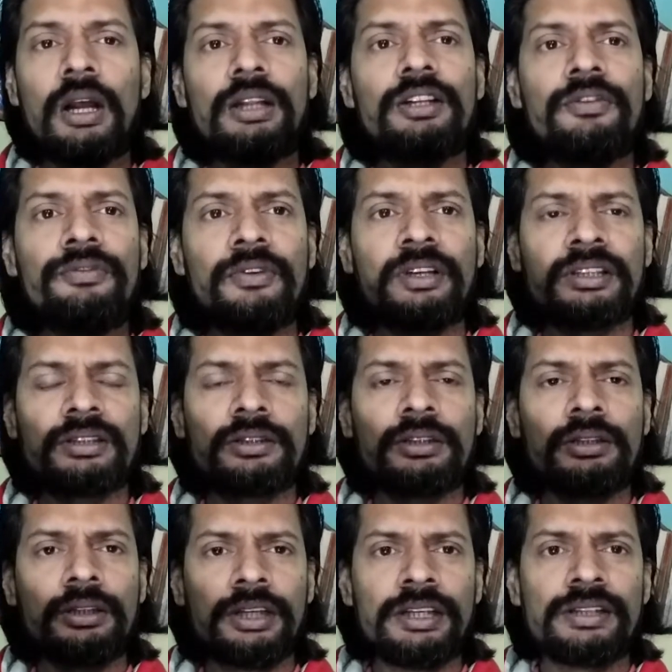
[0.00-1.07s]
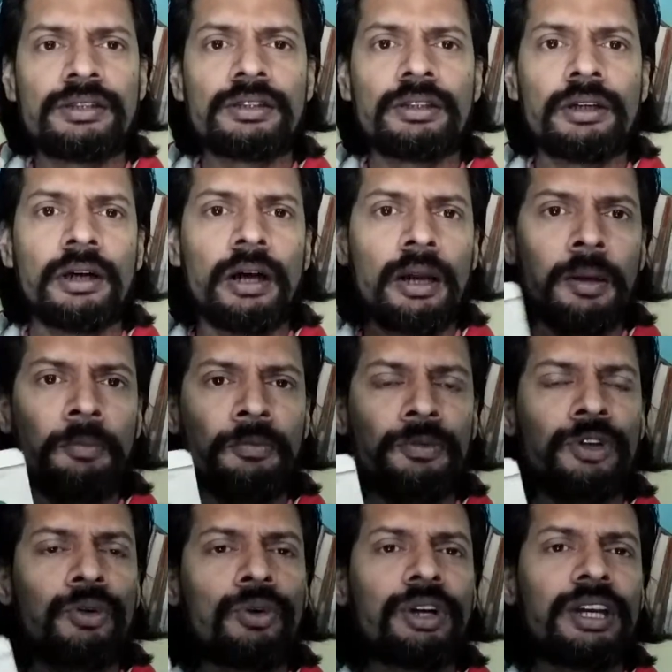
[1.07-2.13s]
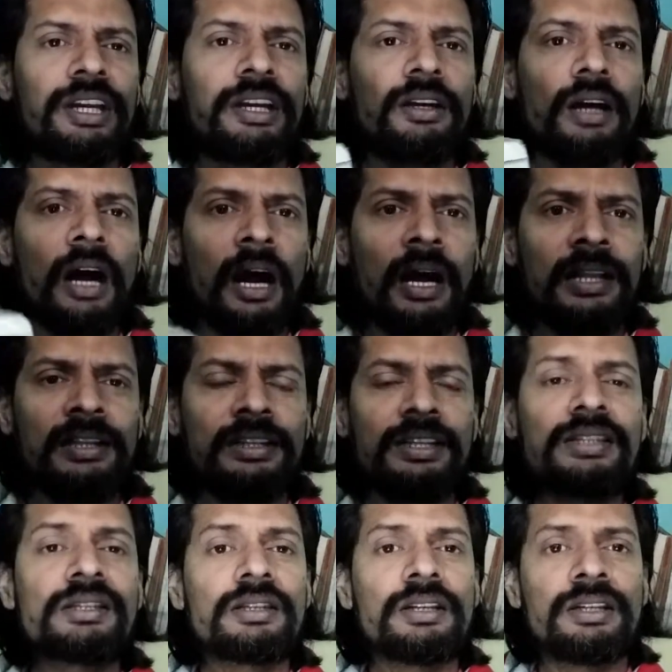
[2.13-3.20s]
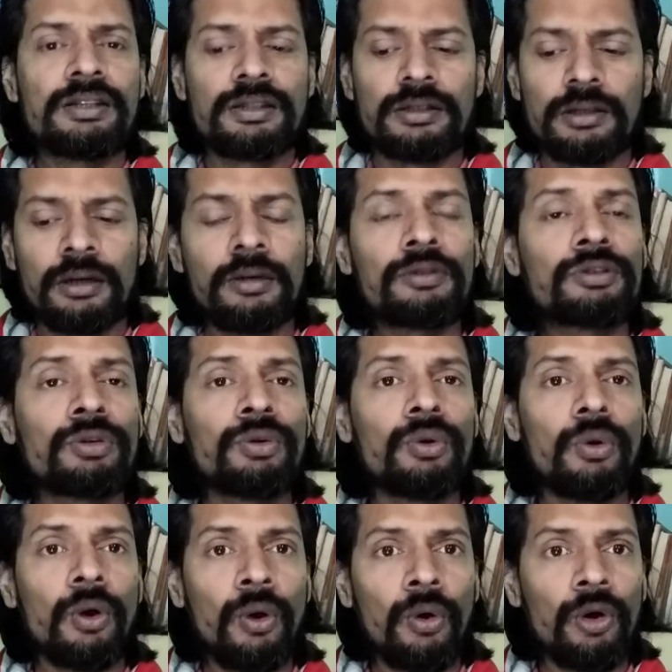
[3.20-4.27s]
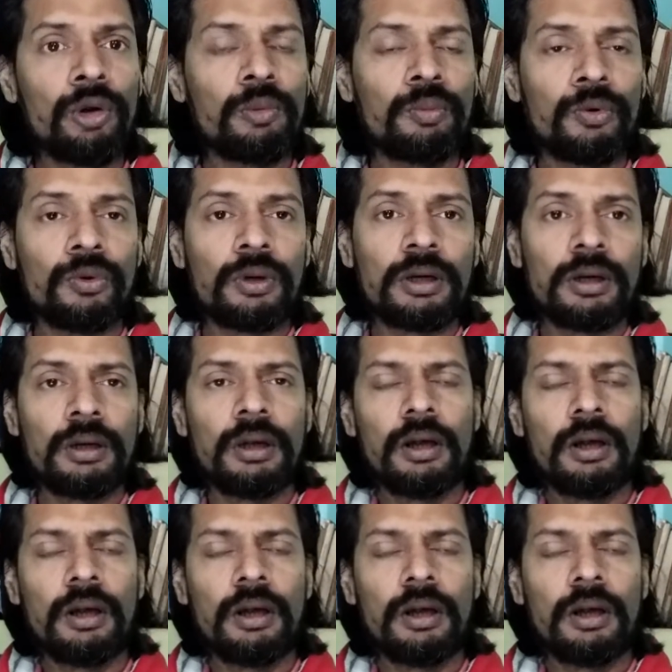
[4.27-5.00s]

The first is you read all this is through all book.